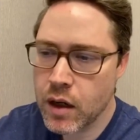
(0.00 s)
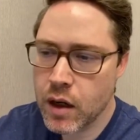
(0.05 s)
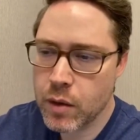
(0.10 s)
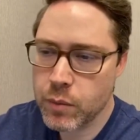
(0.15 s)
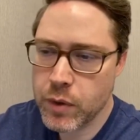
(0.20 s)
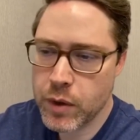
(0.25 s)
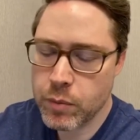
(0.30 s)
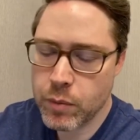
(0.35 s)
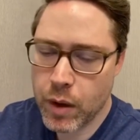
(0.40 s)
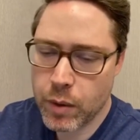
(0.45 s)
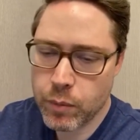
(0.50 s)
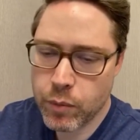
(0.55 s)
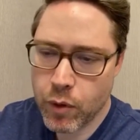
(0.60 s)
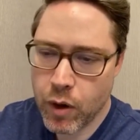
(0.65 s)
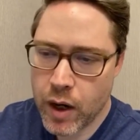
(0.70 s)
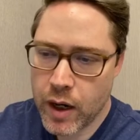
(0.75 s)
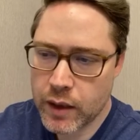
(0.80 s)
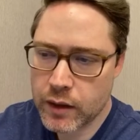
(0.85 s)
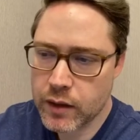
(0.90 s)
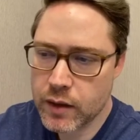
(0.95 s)
in my
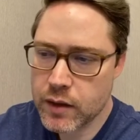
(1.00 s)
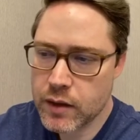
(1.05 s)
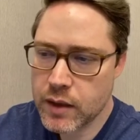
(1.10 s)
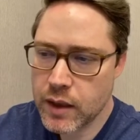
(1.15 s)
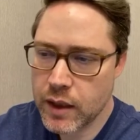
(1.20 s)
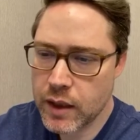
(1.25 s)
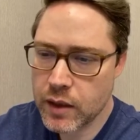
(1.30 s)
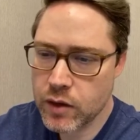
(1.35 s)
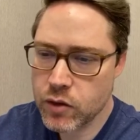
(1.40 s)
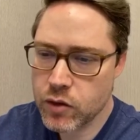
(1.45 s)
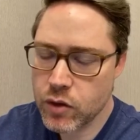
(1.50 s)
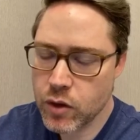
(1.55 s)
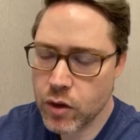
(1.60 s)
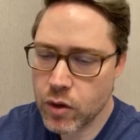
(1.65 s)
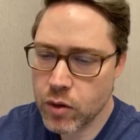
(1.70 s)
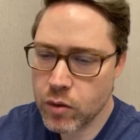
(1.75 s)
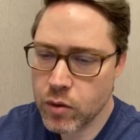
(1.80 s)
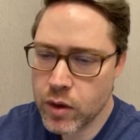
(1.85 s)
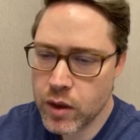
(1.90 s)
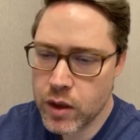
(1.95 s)
practice. And
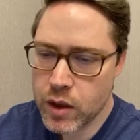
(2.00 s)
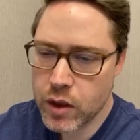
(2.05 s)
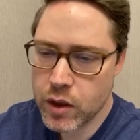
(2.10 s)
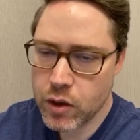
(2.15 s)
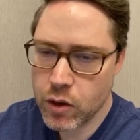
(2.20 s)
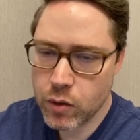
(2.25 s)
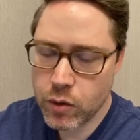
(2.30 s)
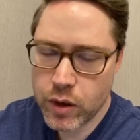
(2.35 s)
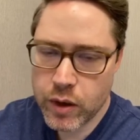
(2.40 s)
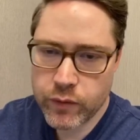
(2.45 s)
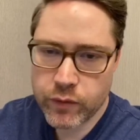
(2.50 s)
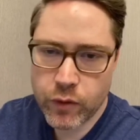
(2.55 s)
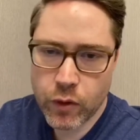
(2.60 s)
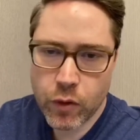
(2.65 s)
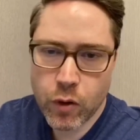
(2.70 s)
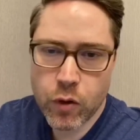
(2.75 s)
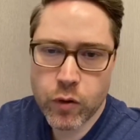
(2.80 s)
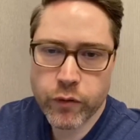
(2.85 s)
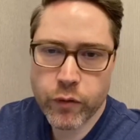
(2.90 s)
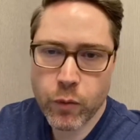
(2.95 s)
so, if you're
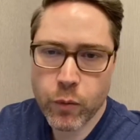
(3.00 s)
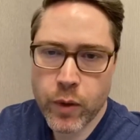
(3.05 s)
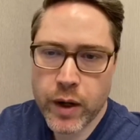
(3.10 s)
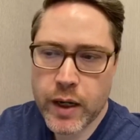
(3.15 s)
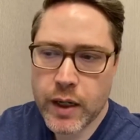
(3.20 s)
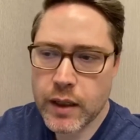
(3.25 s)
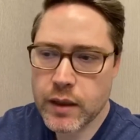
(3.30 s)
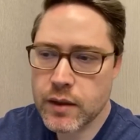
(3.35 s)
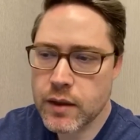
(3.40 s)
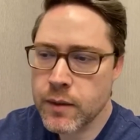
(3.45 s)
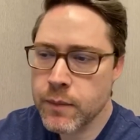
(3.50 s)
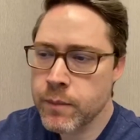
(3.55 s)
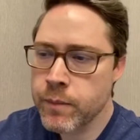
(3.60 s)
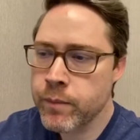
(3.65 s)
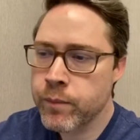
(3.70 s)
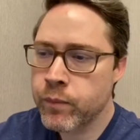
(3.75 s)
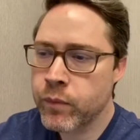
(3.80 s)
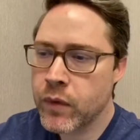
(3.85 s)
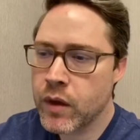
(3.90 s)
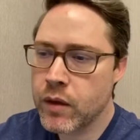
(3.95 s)
overweight,
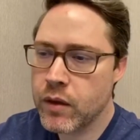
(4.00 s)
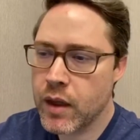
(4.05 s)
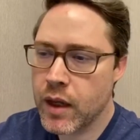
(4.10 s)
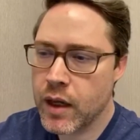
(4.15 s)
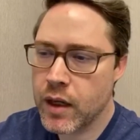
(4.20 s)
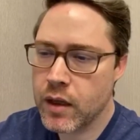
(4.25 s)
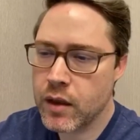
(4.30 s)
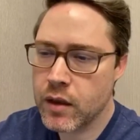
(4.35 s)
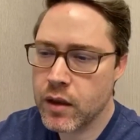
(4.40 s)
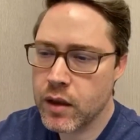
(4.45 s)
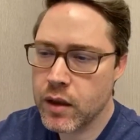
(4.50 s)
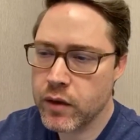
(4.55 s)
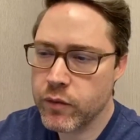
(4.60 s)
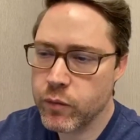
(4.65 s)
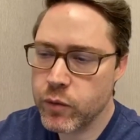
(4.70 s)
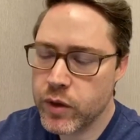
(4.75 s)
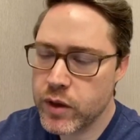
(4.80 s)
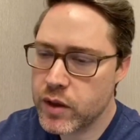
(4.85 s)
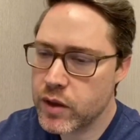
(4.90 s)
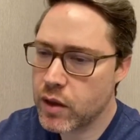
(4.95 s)
then if
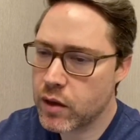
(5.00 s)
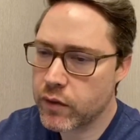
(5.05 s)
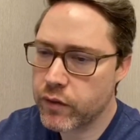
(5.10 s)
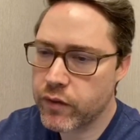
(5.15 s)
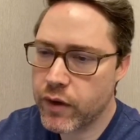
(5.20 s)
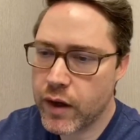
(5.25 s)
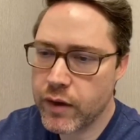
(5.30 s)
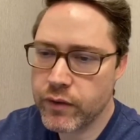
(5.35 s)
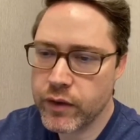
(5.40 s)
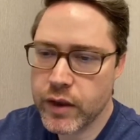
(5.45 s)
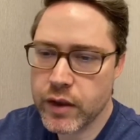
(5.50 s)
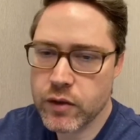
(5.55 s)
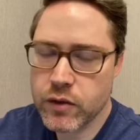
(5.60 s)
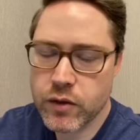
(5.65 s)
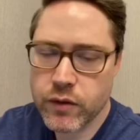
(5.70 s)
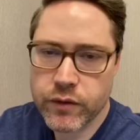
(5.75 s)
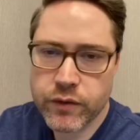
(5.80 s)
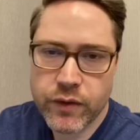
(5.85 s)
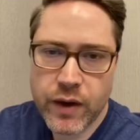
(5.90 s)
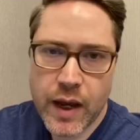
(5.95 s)
we suck 5 liters
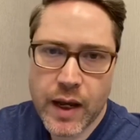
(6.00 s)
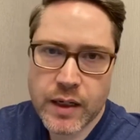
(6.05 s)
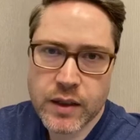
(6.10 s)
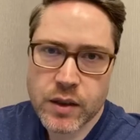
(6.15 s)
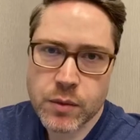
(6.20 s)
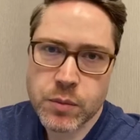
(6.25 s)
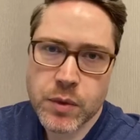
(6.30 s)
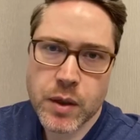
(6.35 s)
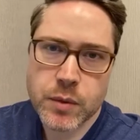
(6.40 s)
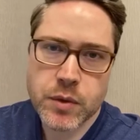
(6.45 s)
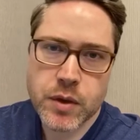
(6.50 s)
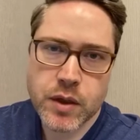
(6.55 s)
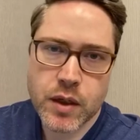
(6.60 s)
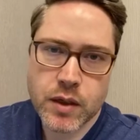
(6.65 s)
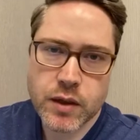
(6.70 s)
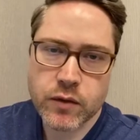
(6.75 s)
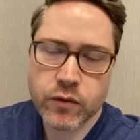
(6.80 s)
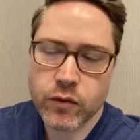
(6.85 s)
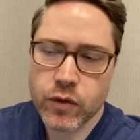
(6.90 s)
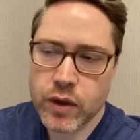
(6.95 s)
of fat, sometimes it
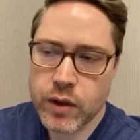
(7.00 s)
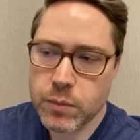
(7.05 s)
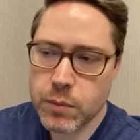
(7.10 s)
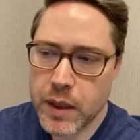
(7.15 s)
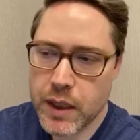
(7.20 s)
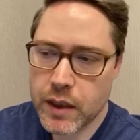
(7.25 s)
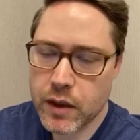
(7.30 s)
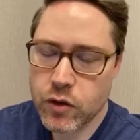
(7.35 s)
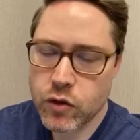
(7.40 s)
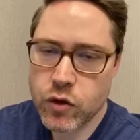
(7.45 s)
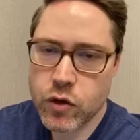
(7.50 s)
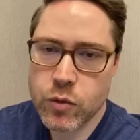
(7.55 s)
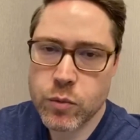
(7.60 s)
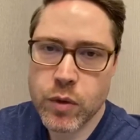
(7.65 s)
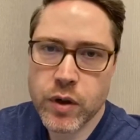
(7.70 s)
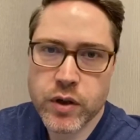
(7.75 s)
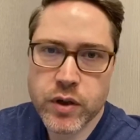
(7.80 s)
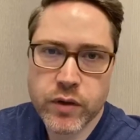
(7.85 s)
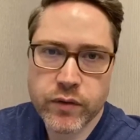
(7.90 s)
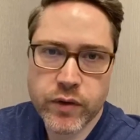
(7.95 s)
doesn't really make too
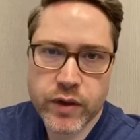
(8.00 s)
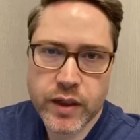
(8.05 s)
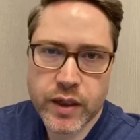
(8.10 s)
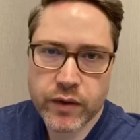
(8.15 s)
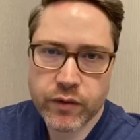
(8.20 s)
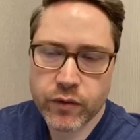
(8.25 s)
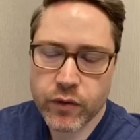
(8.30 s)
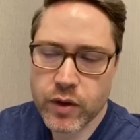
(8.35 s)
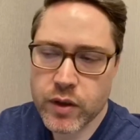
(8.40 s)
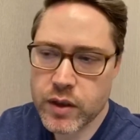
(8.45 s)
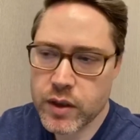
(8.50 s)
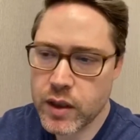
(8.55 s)
much of a difference.